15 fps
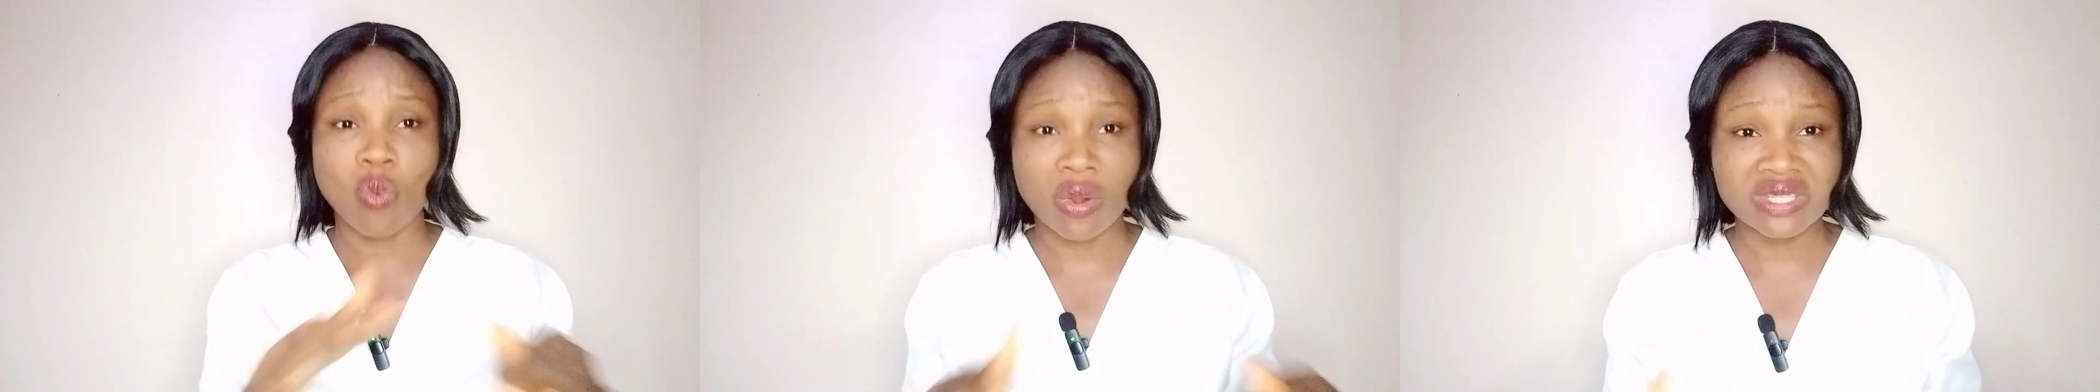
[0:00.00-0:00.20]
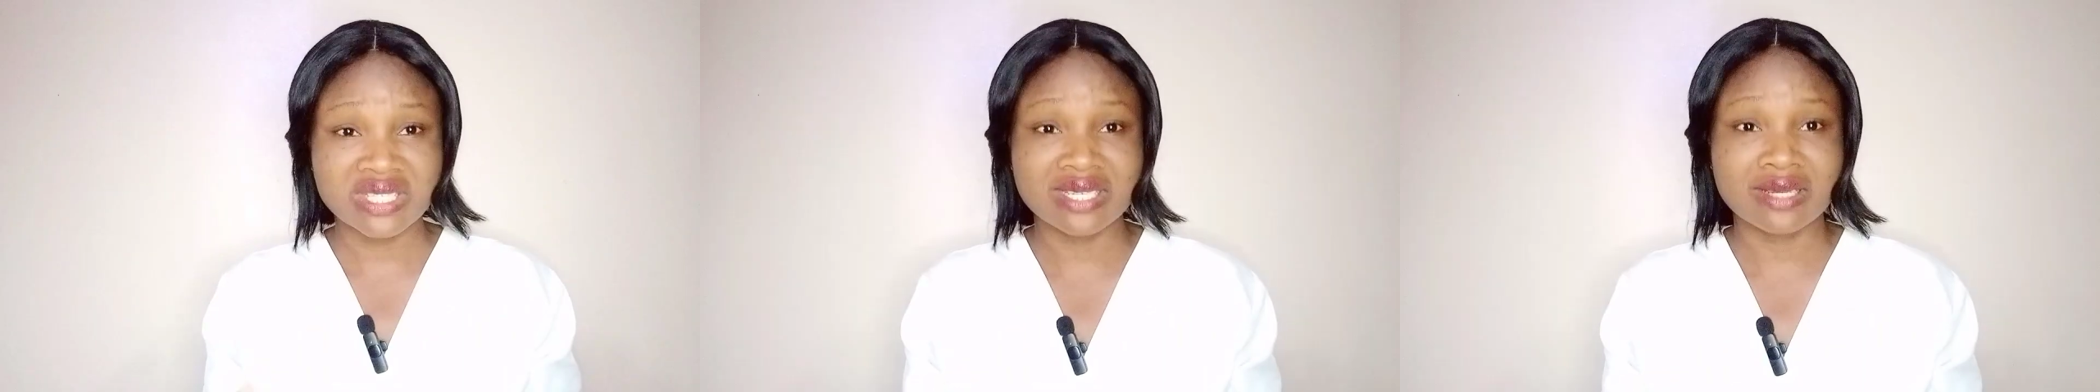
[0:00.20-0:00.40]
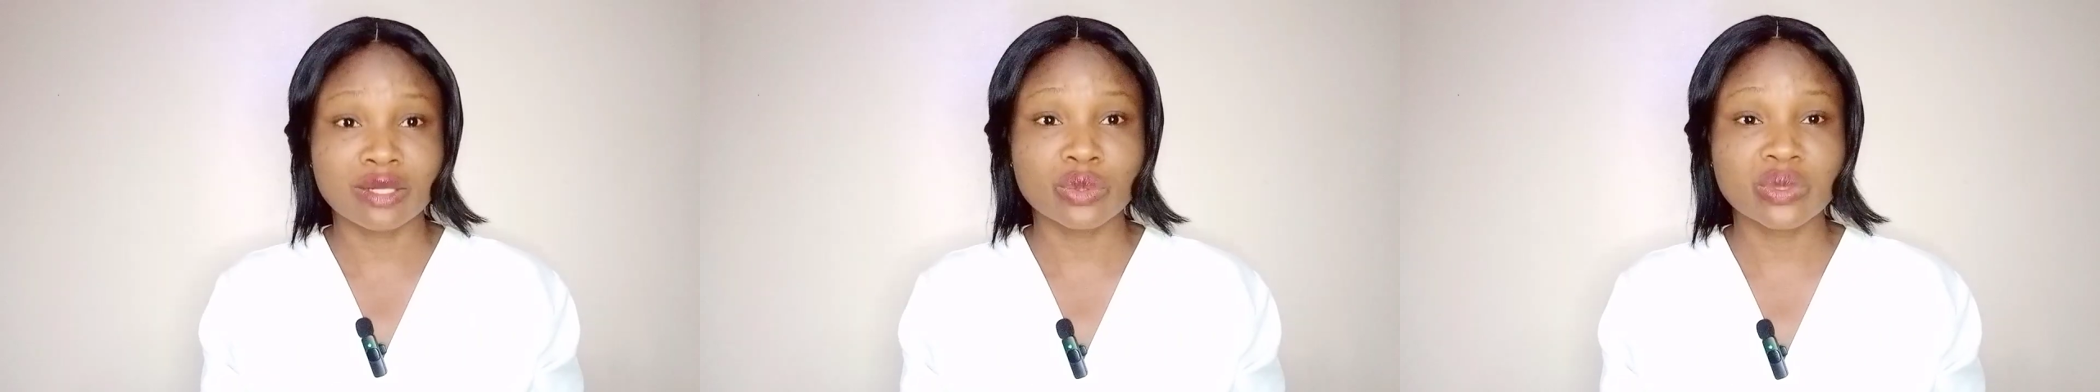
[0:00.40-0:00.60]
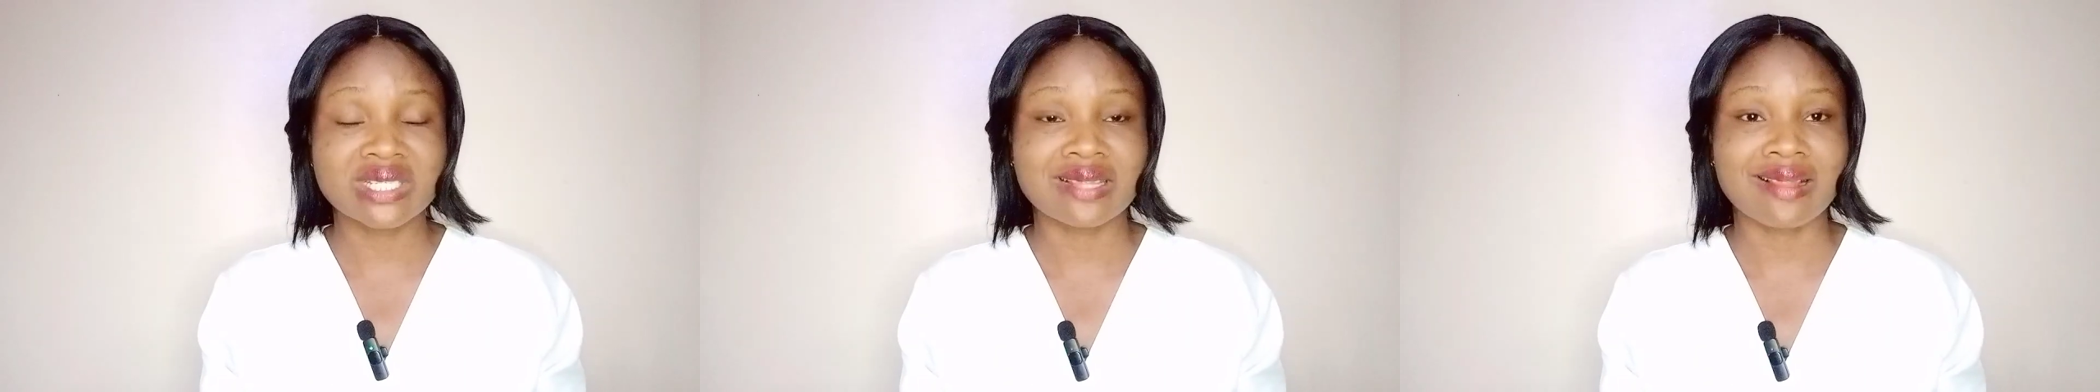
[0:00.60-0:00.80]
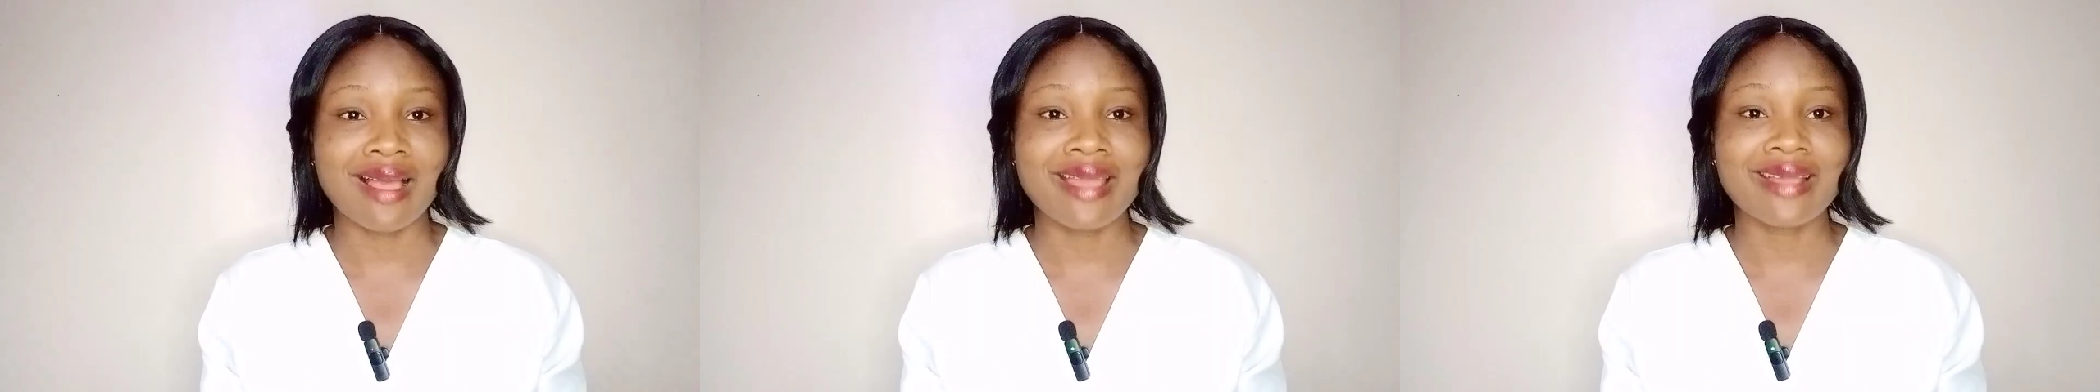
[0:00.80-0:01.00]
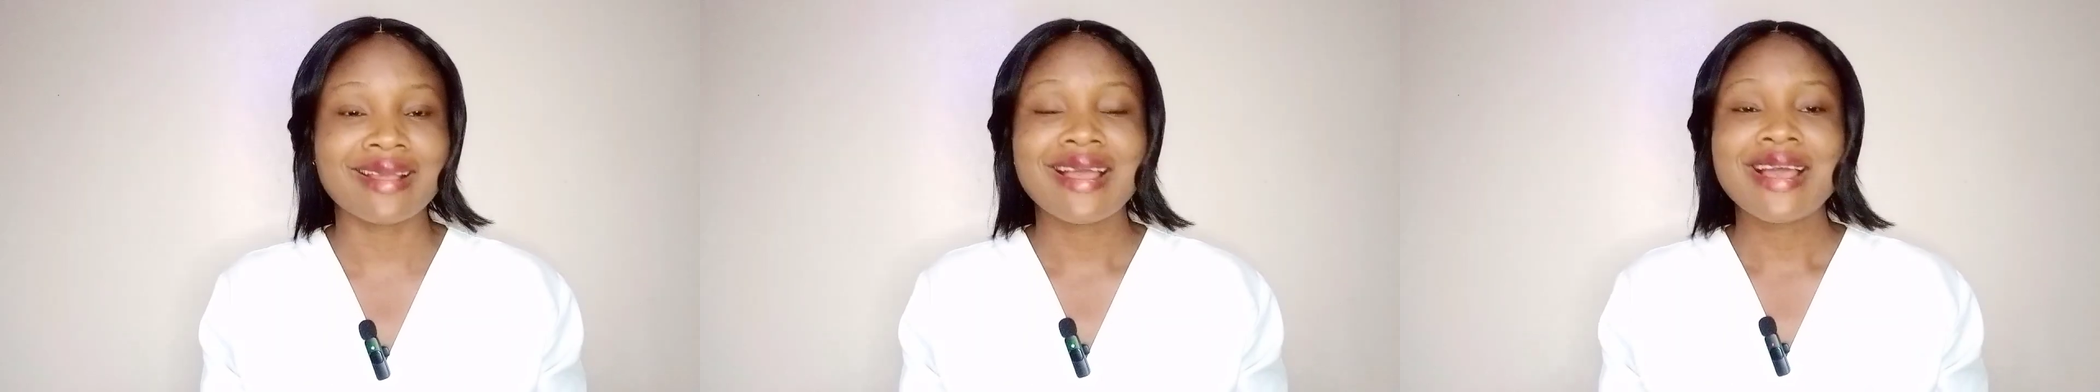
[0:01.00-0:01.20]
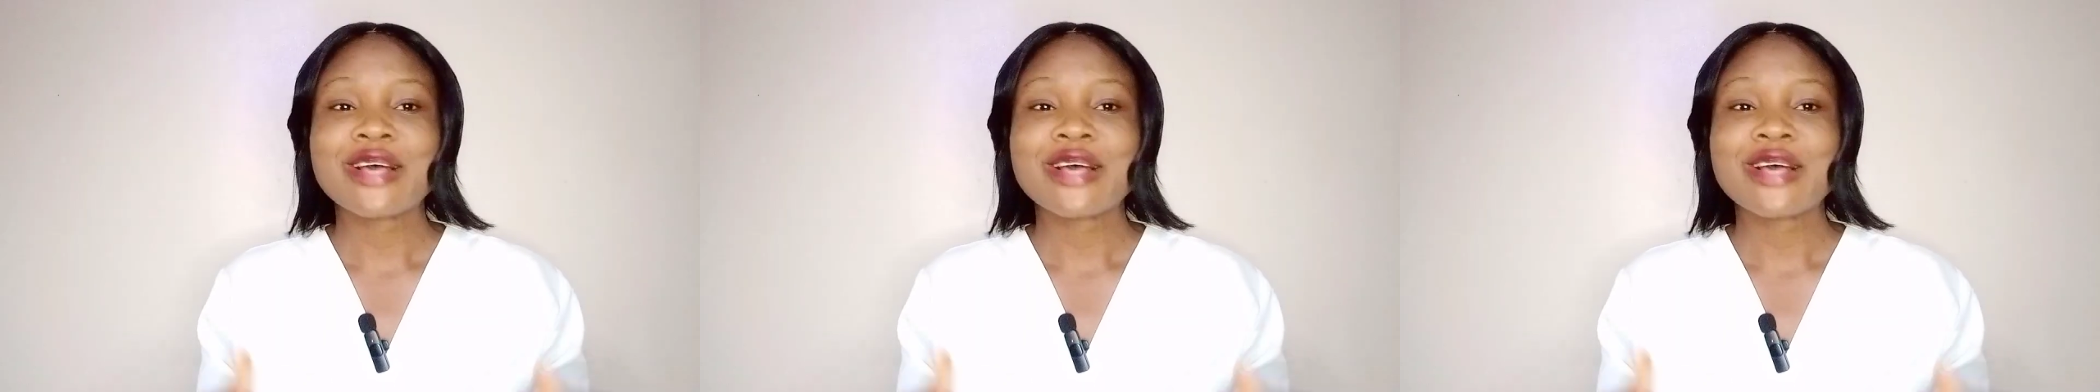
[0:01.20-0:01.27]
what it looks like.